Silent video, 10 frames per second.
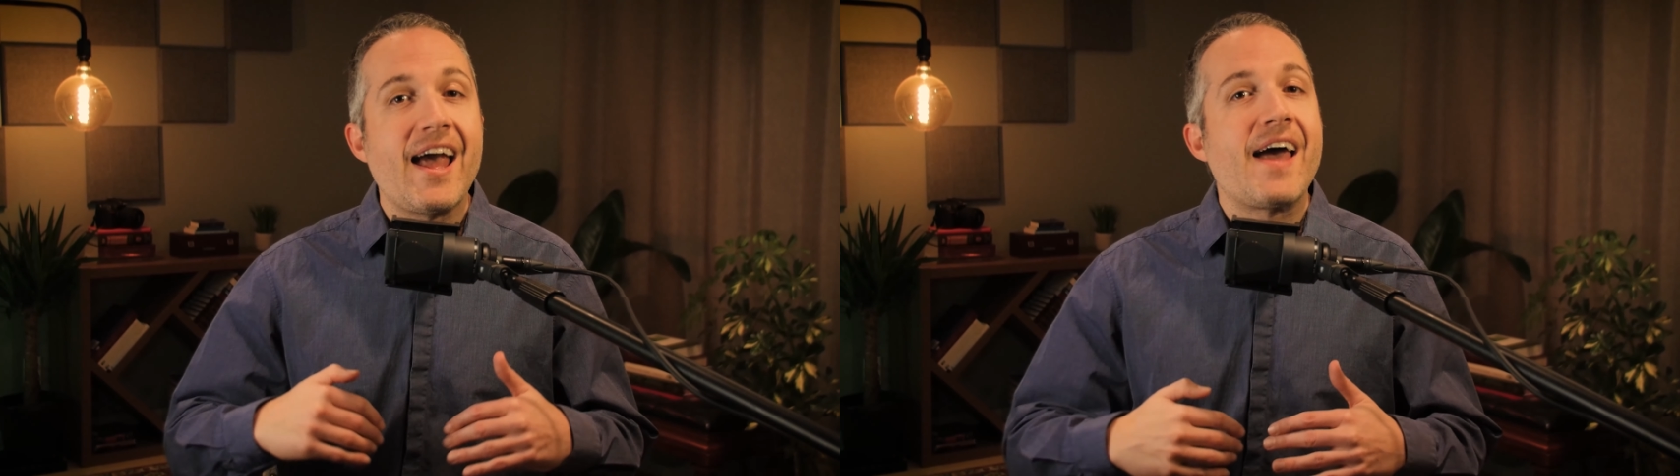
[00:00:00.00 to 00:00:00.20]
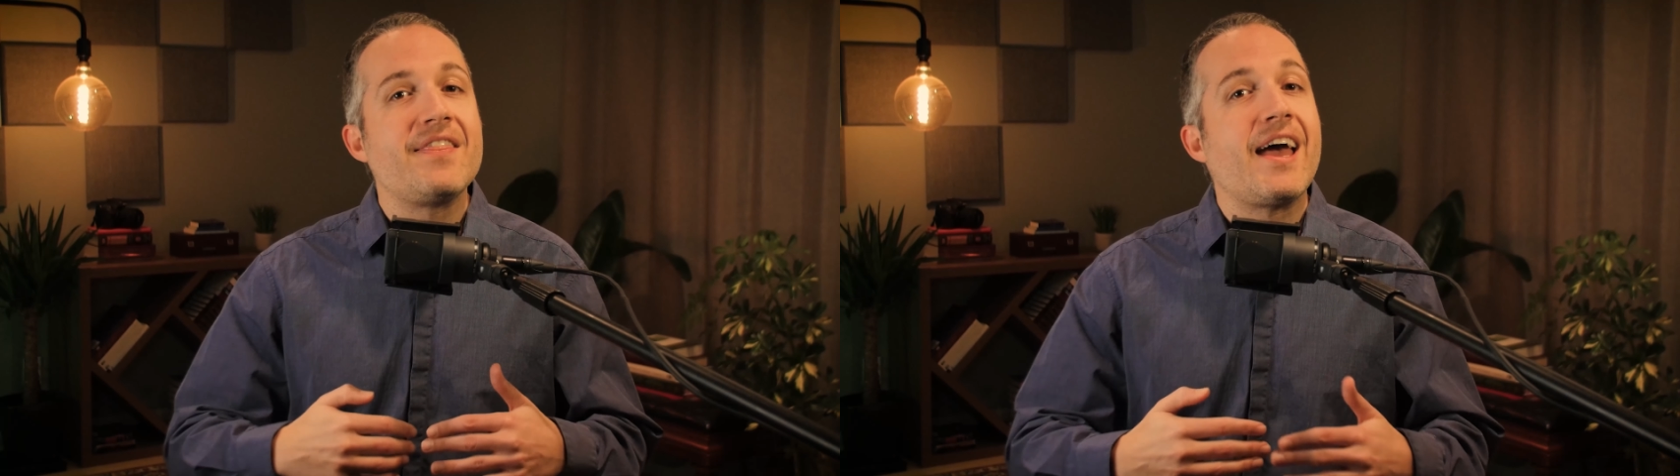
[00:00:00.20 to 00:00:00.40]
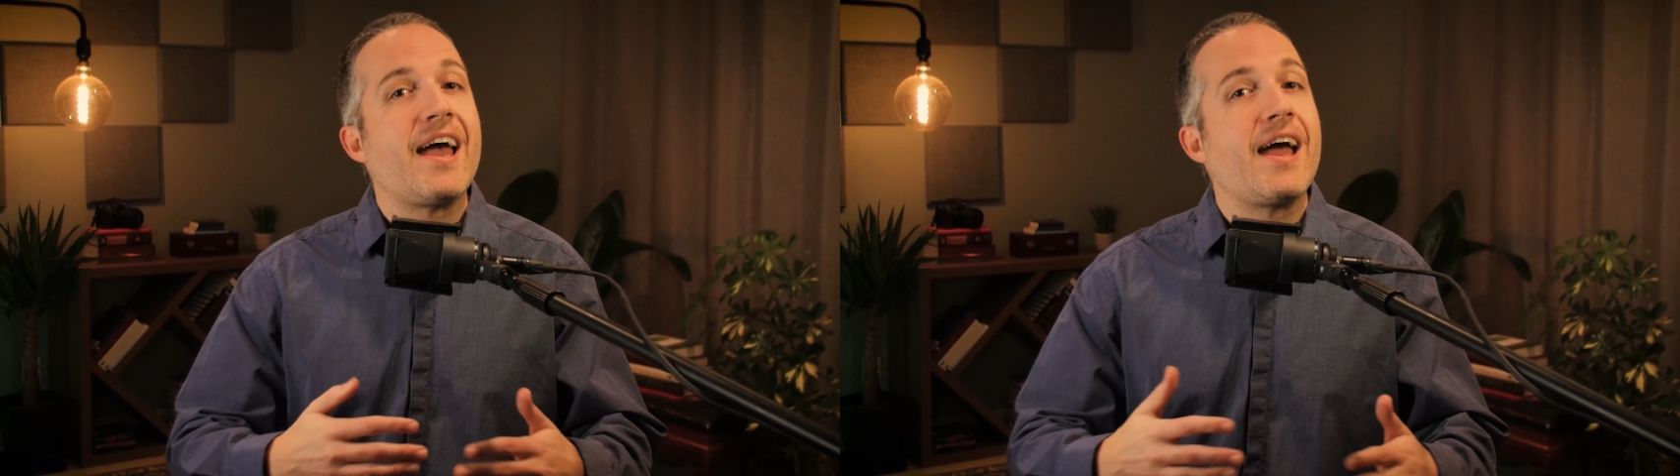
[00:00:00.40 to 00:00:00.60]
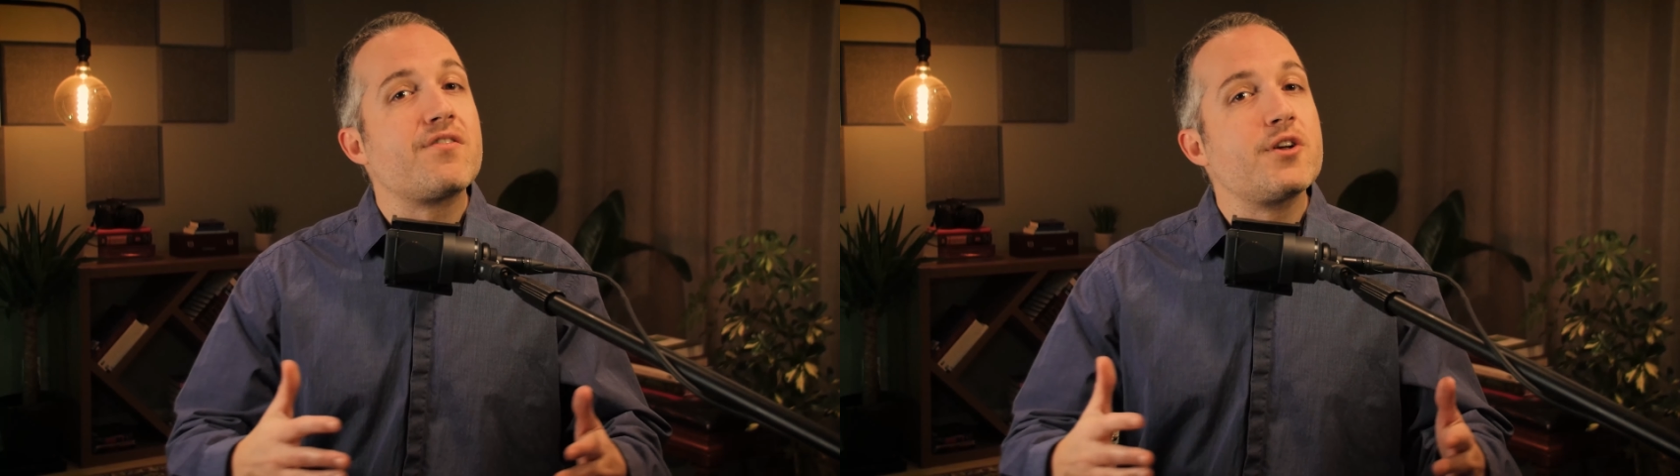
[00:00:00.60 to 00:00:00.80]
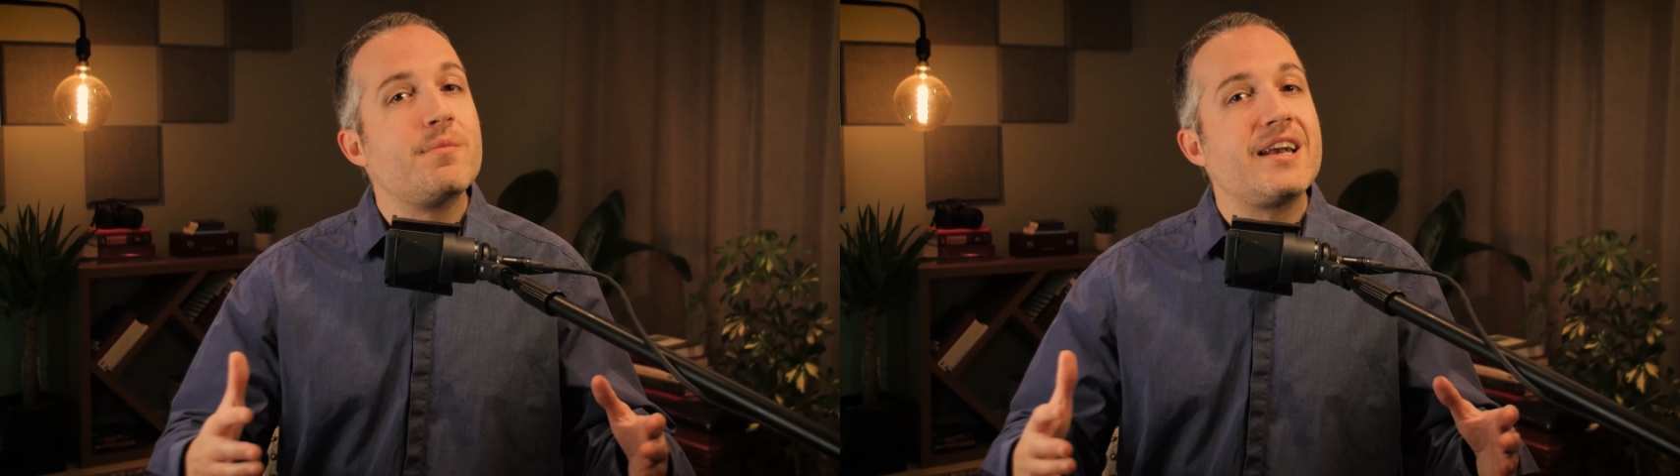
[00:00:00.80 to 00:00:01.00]
and that
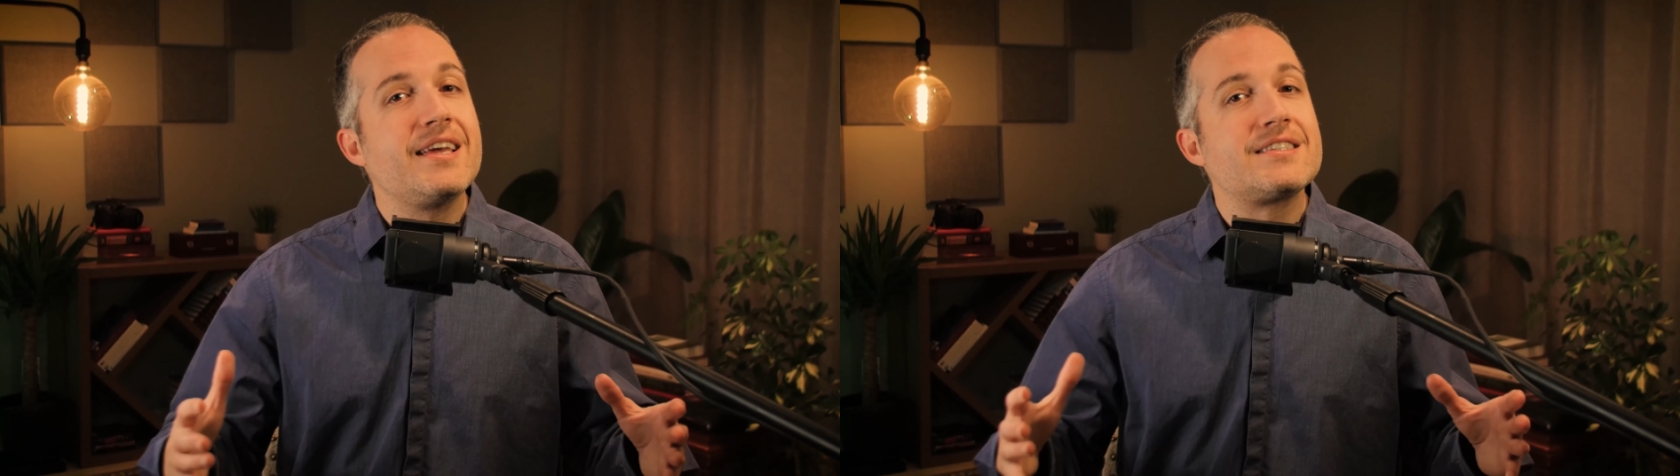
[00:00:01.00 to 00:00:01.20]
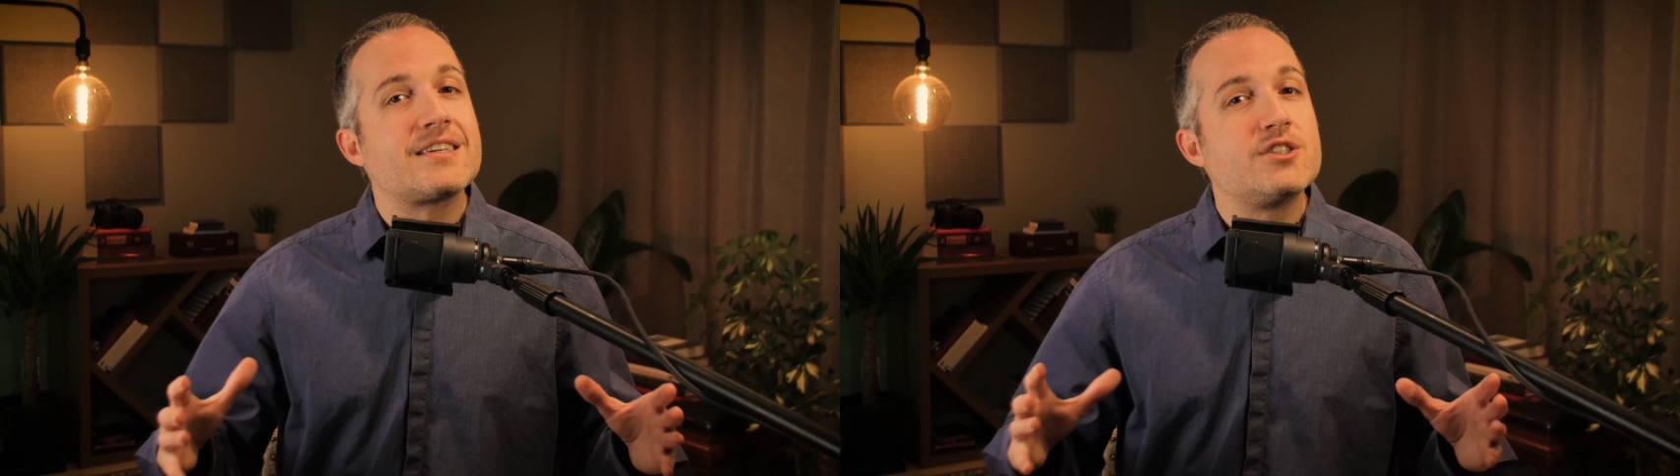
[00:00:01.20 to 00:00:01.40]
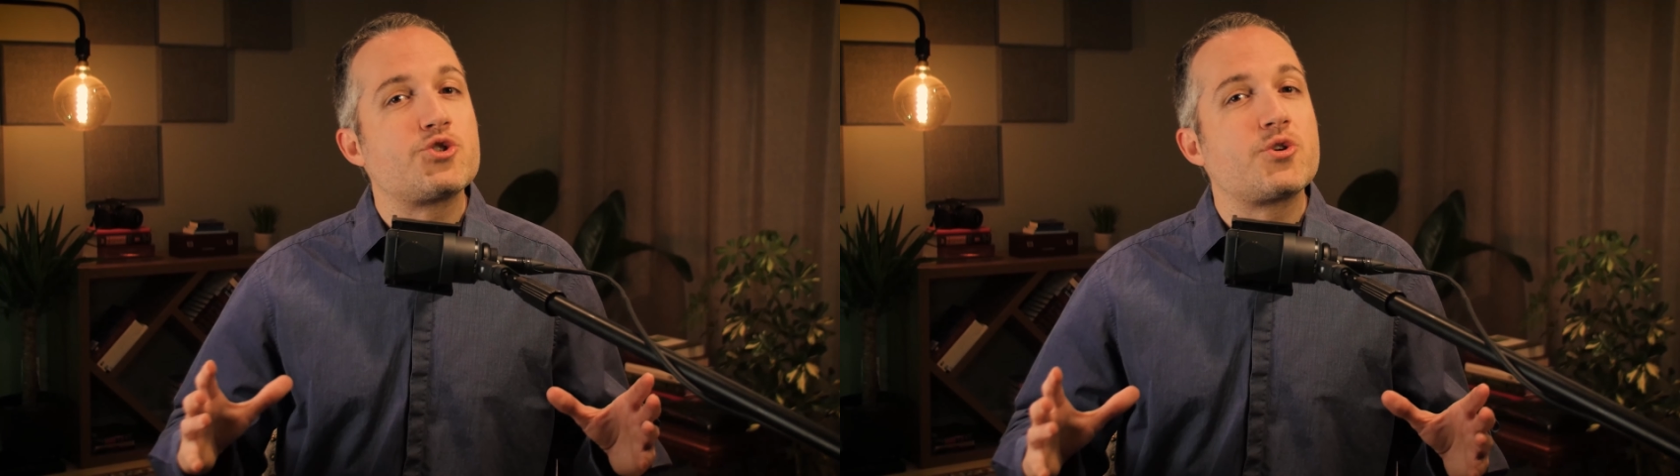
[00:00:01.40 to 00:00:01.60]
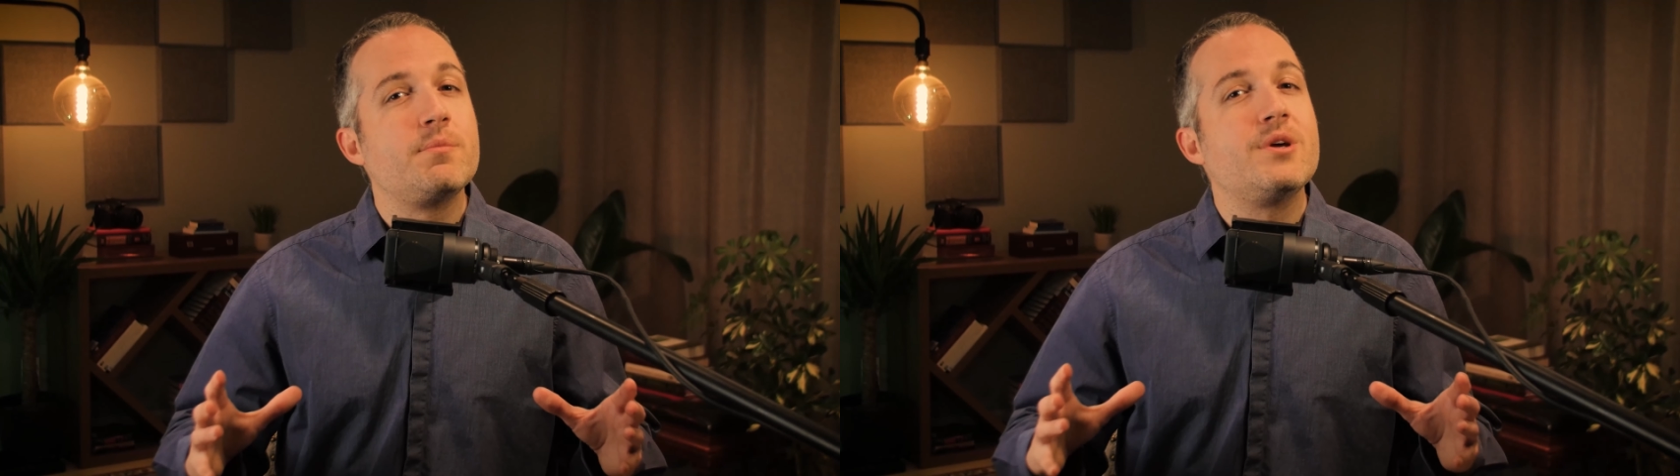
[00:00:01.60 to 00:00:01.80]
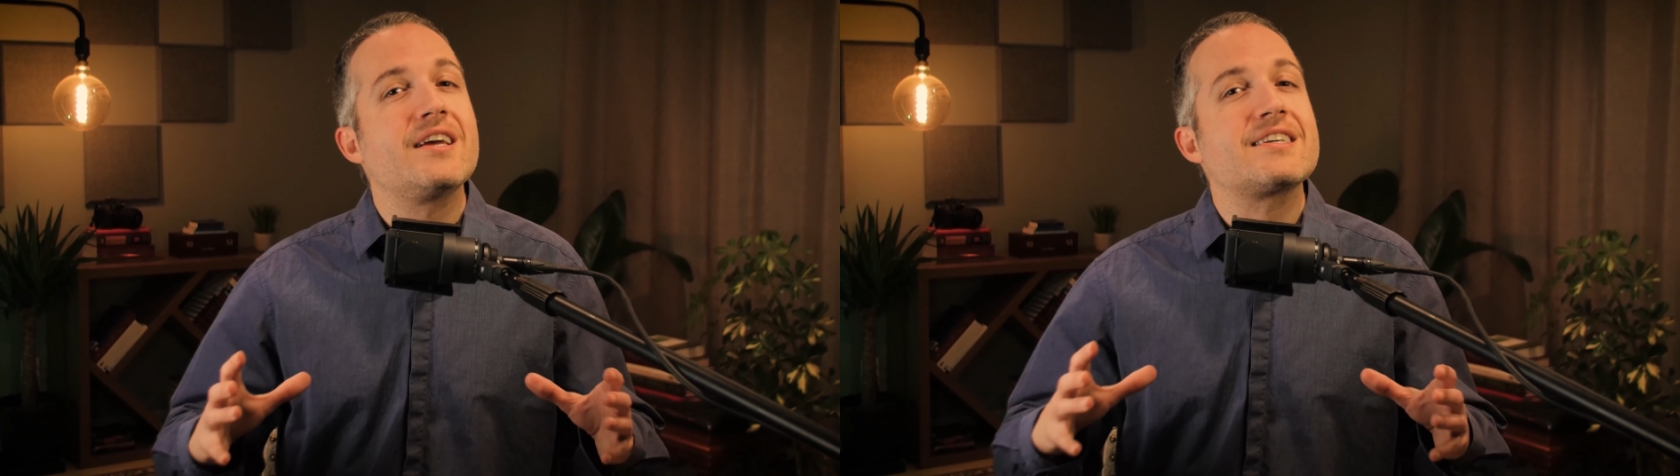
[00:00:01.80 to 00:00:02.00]
everybody is
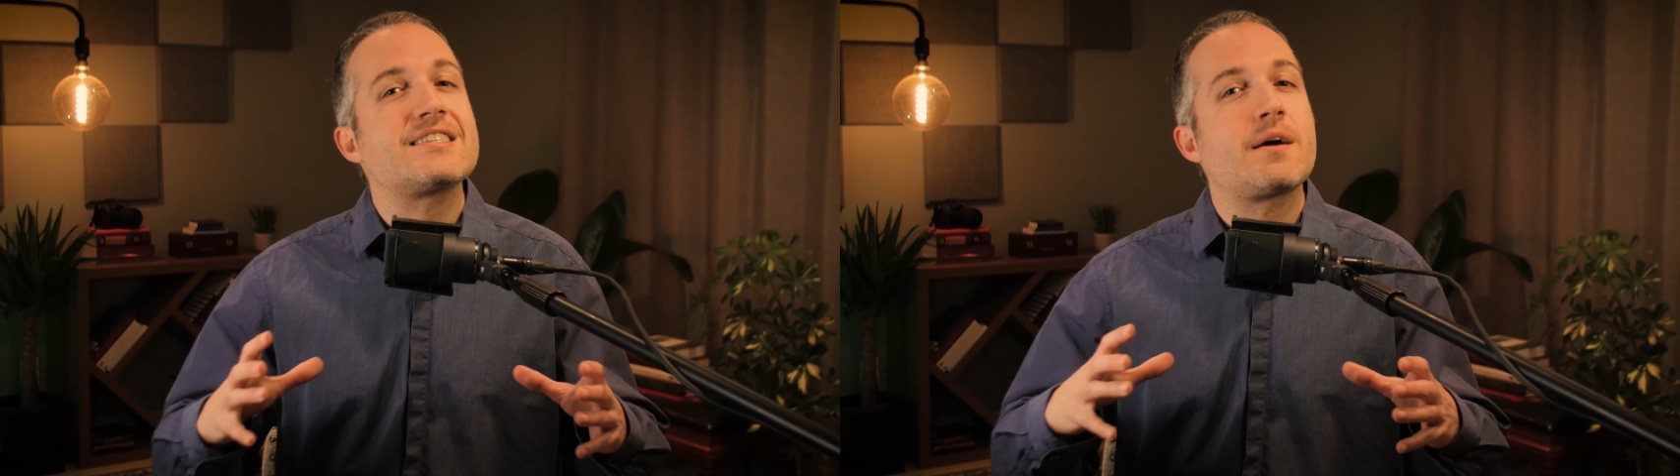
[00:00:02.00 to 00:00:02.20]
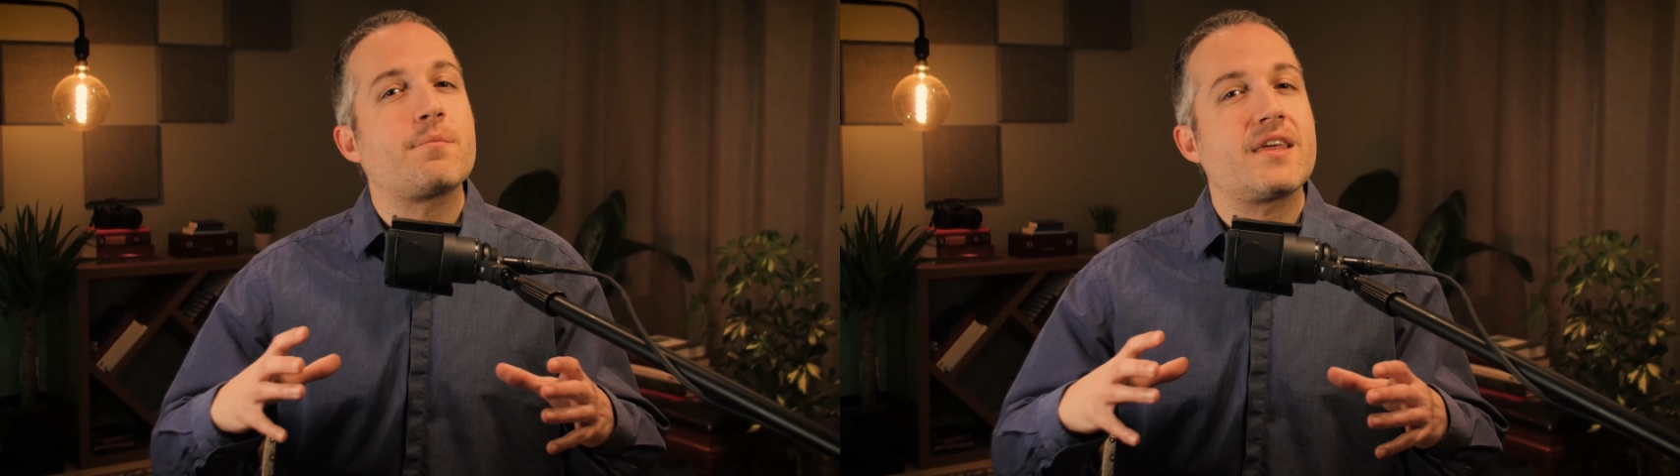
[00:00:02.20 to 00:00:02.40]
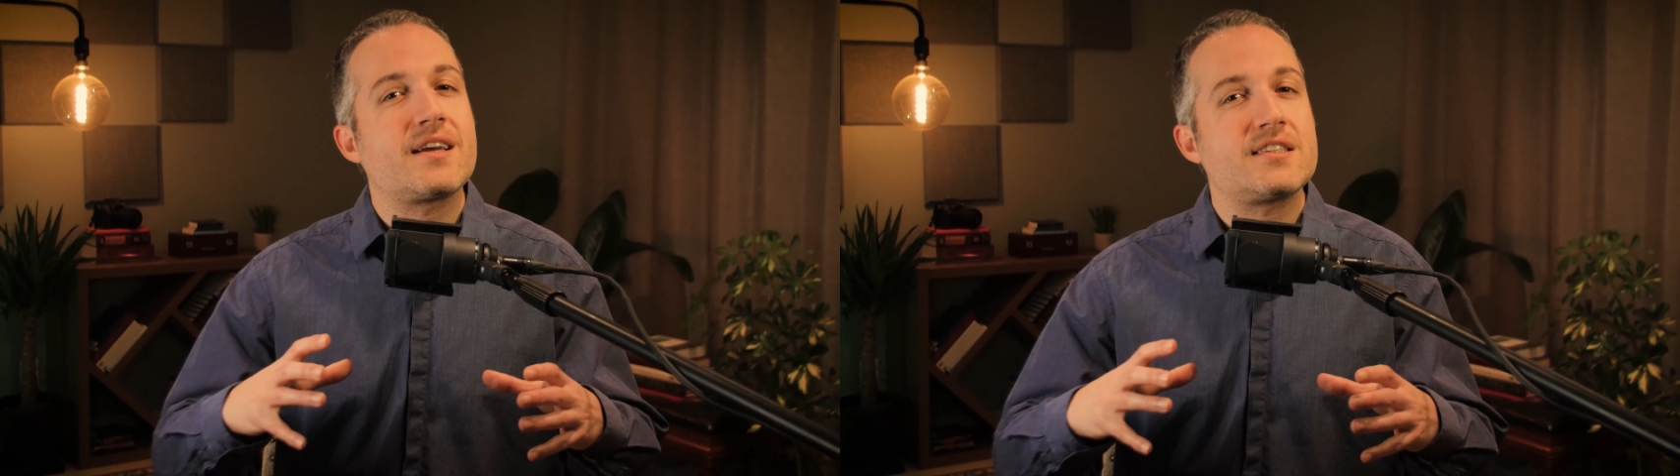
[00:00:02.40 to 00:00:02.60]
contributing something